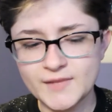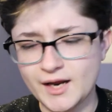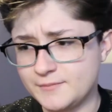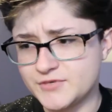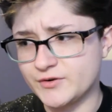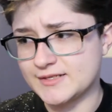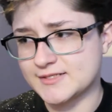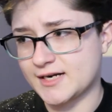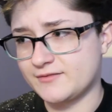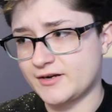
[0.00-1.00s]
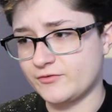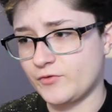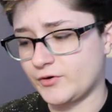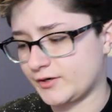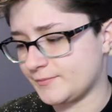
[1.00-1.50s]
I'm doing this kind of out of
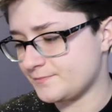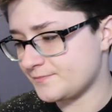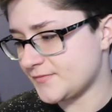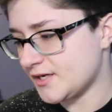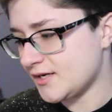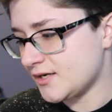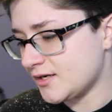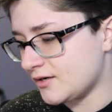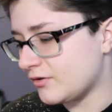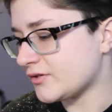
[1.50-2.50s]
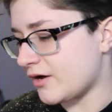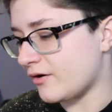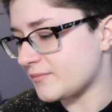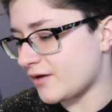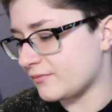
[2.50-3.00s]
order. Well, no, I'm
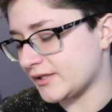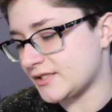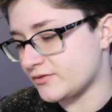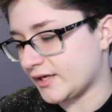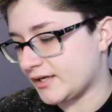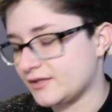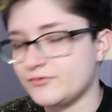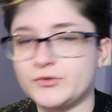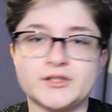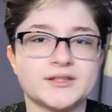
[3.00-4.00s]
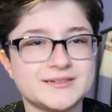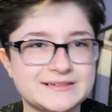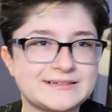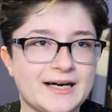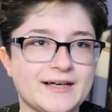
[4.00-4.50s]
not really doing it out of order.
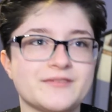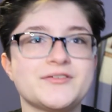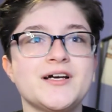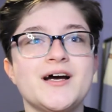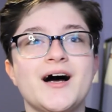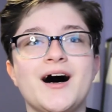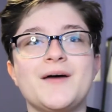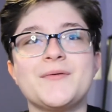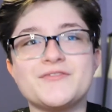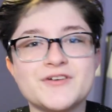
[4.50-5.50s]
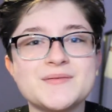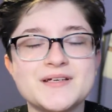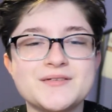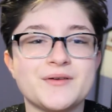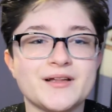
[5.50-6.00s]
Kind of. But the first place
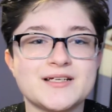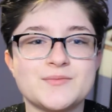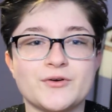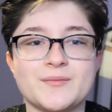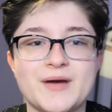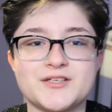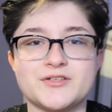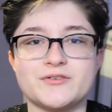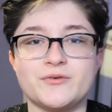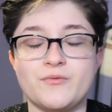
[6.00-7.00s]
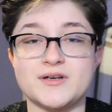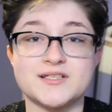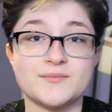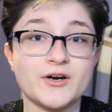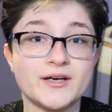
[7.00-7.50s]
we really explored in BATUU was the
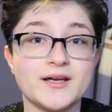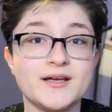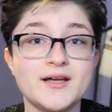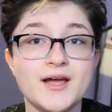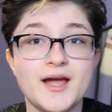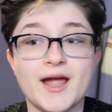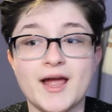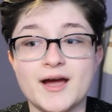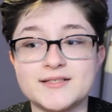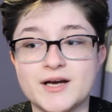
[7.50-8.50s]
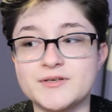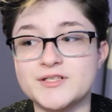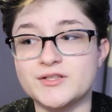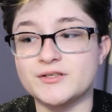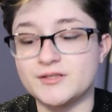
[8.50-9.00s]
market, and I went to
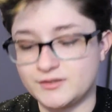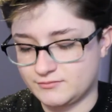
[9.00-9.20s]
the